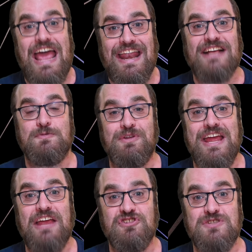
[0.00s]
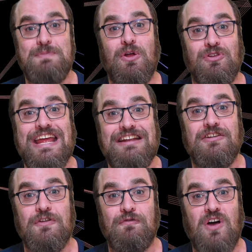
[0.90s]
and explanations built into
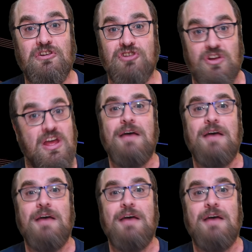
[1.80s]
the function.